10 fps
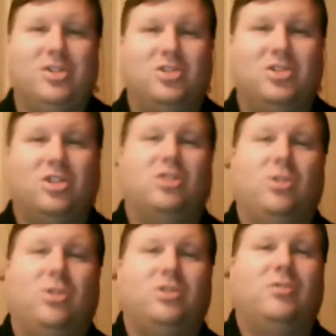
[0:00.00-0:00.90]
This is
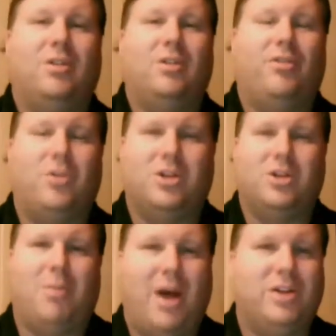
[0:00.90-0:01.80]
exclusive to the
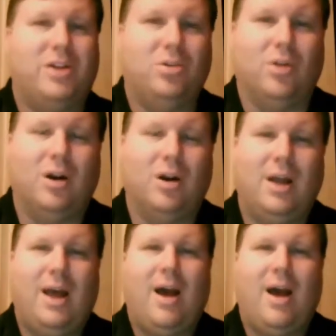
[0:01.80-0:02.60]
folks on my tour.